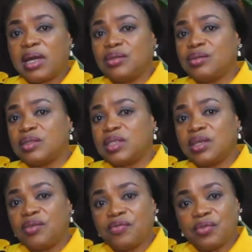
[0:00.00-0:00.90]
I do not
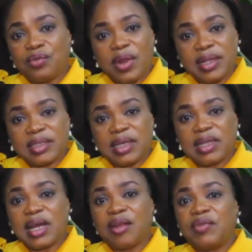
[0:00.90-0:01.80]
take you for
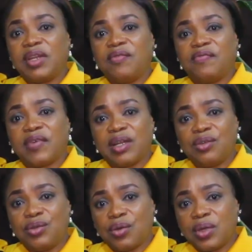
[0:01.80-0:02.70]
granted. I really
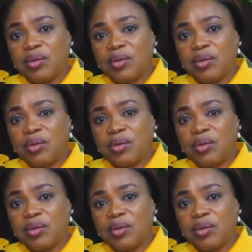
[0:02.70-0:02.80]
value your